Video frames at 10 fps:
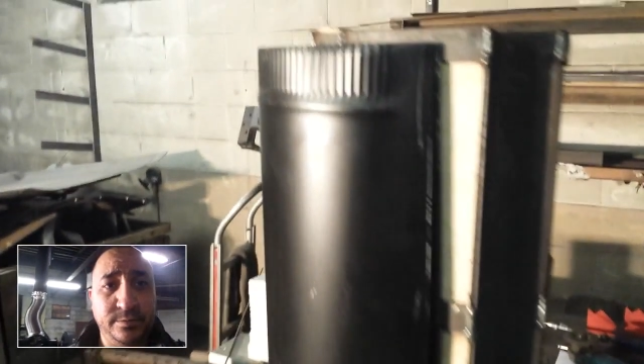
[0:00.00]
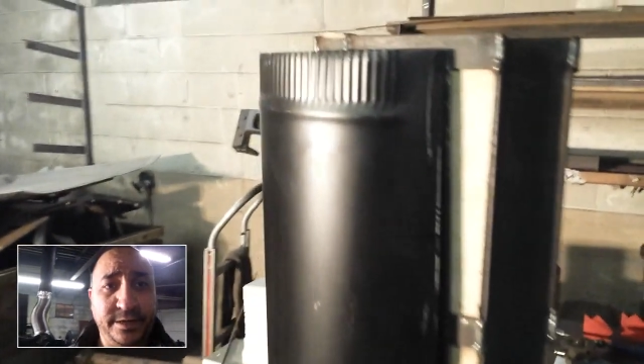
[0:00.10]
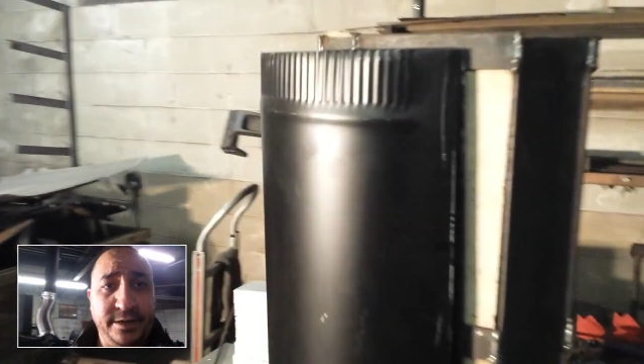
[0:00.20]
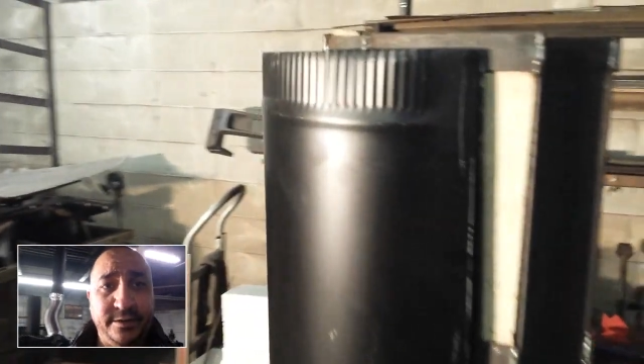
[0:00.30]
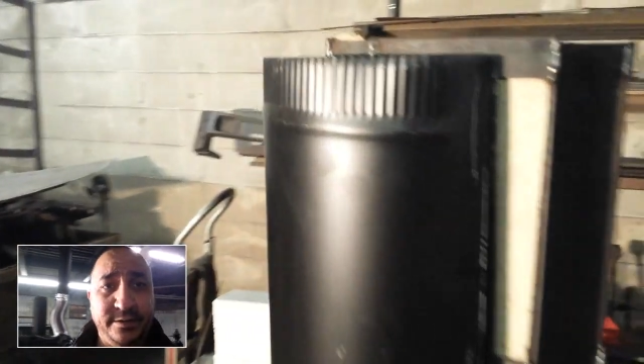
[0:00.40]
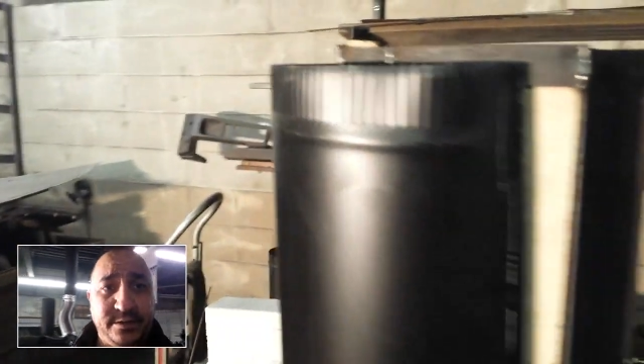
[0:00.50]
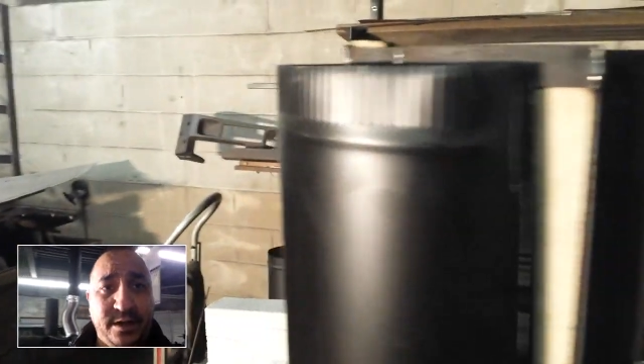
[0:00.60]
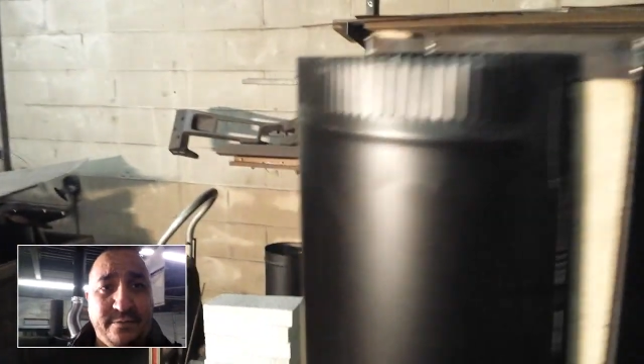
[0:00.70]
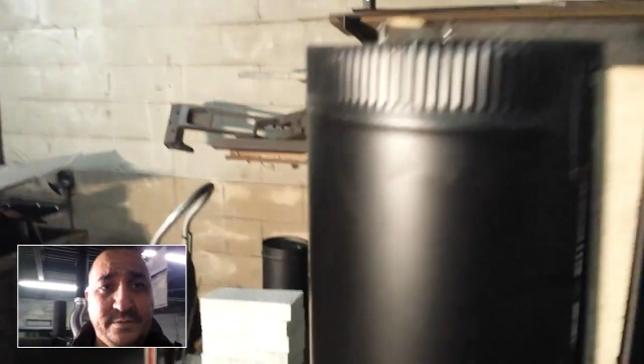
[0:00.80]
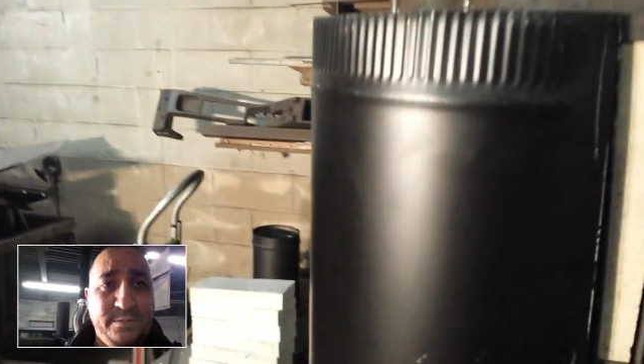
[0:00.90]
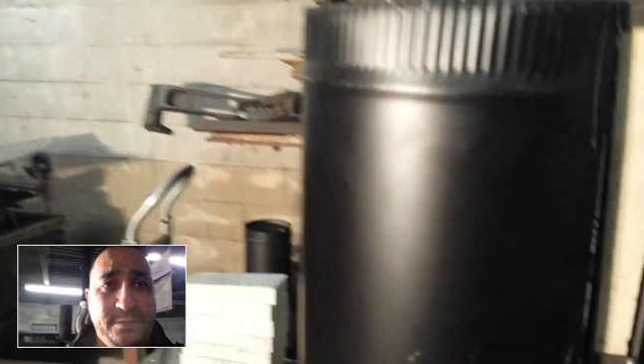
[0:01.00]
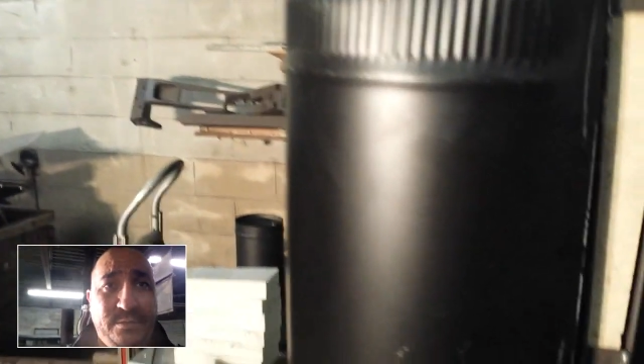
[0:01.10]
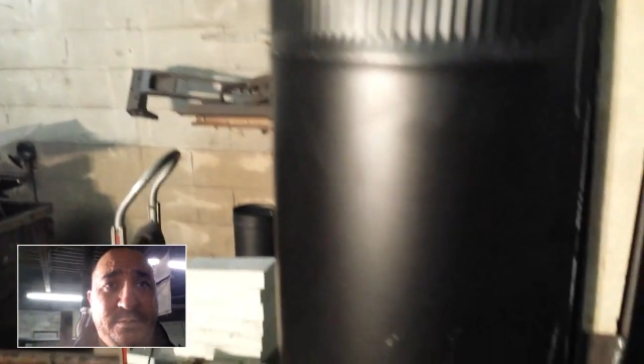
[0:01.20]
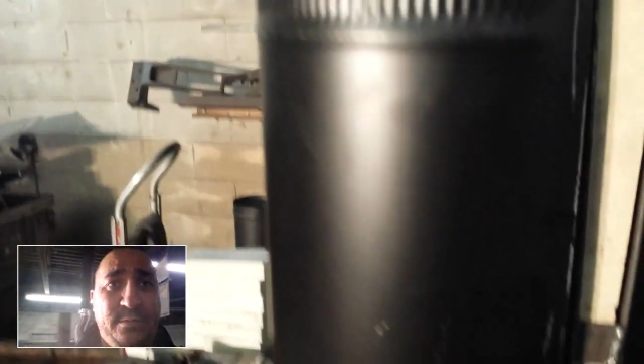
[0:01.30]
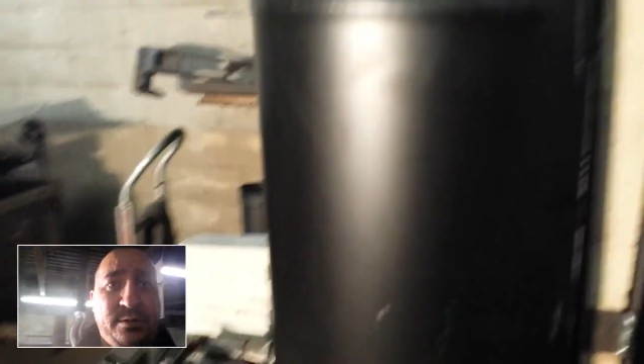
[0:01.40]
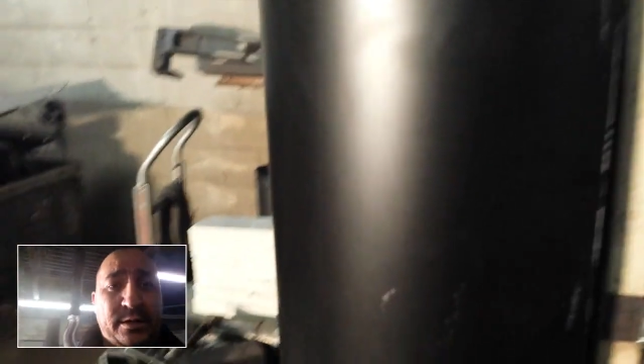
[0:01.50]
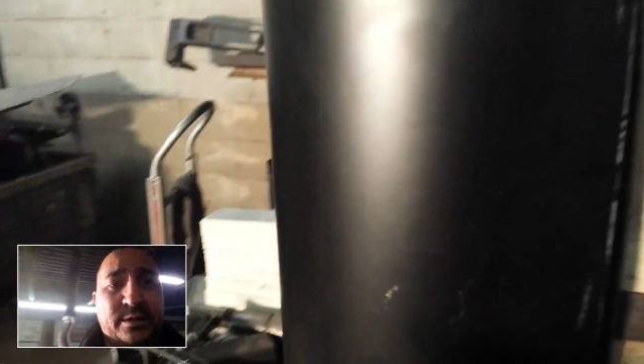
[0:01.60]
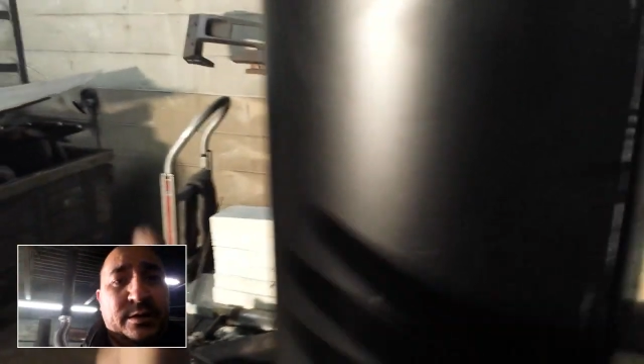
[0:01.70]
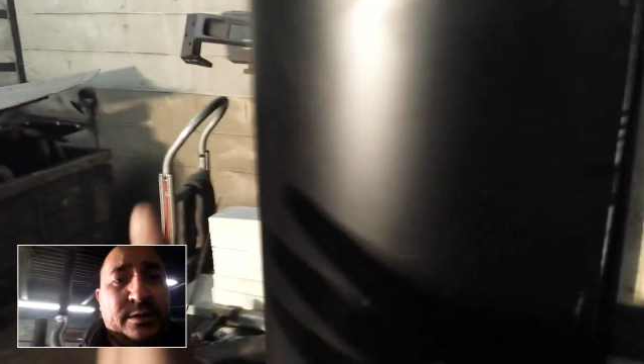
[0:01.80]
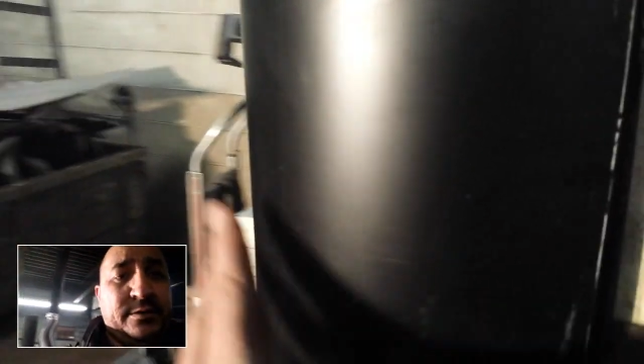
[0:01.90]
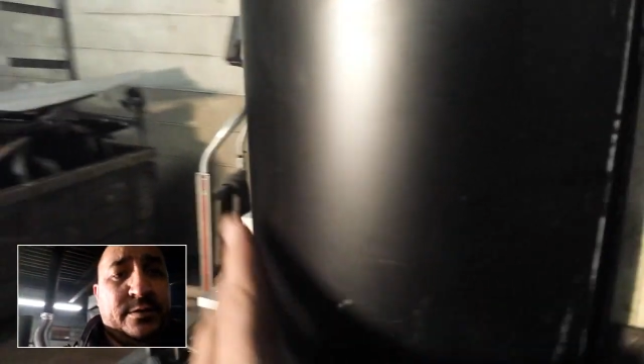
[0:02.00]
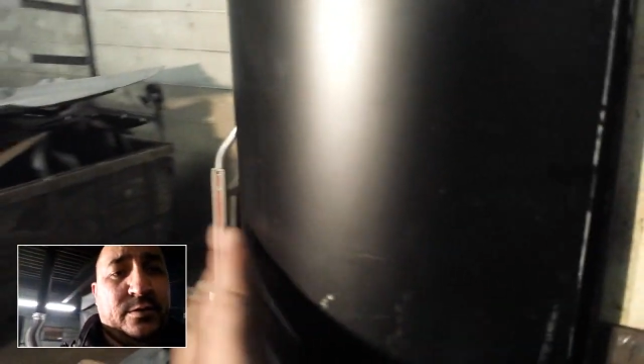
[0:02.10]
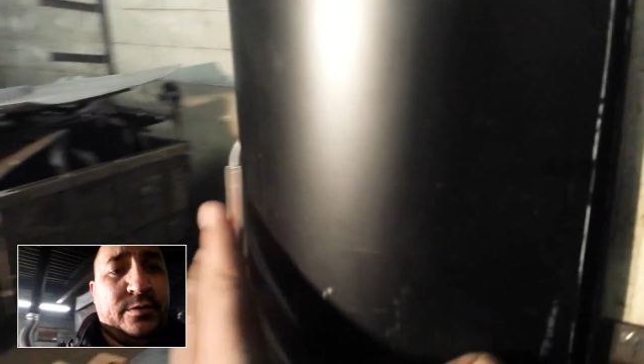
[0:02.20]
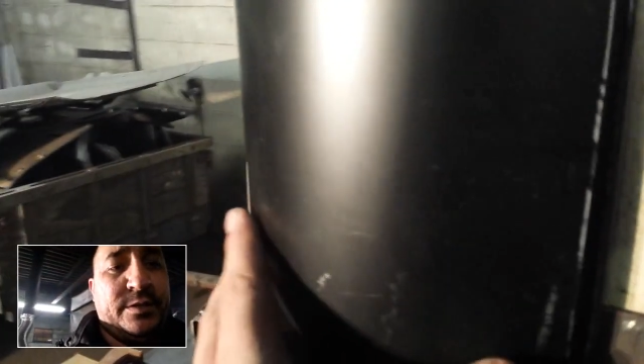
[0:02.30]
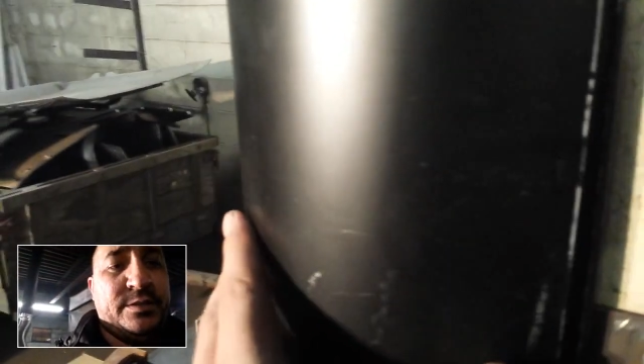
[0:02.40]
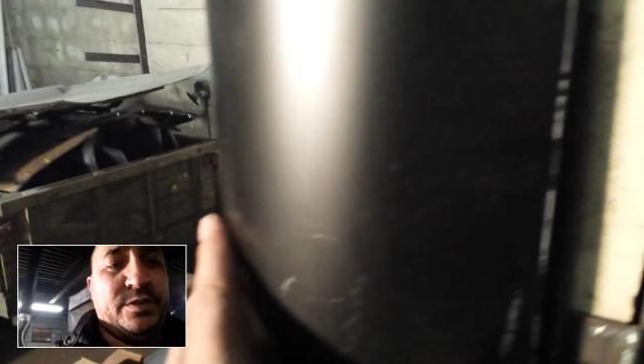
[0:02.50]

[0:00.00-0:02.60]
getting this cover or the